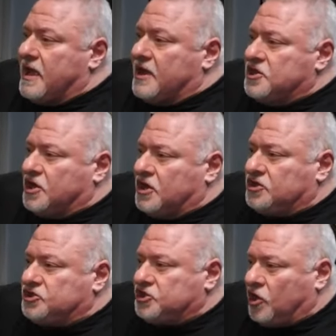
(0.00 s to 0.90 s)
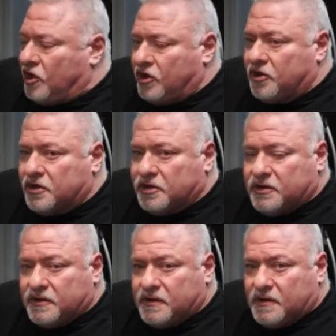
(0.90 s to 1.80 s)
and you're gonna turn.
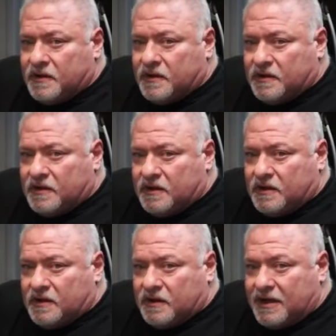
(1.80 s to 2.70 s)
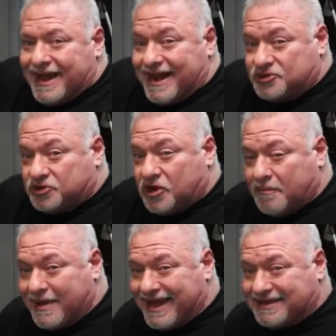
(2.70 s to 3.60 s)
And as you
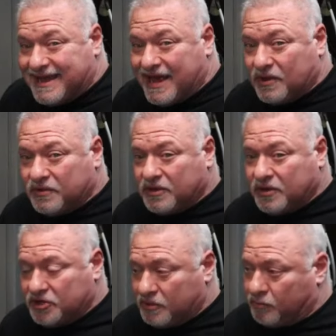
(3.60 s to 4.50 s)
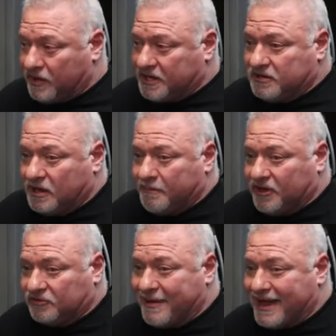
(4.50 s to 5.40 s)
come back down, you bring the
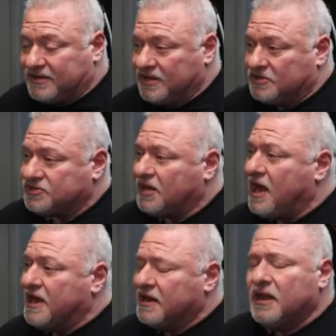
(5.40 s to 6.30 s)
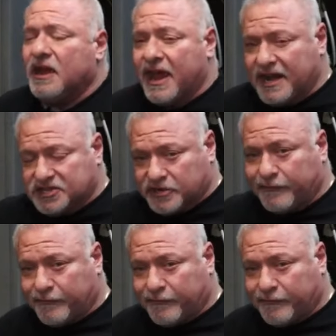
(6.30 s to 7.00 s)
dumbbells back to your side. And it's a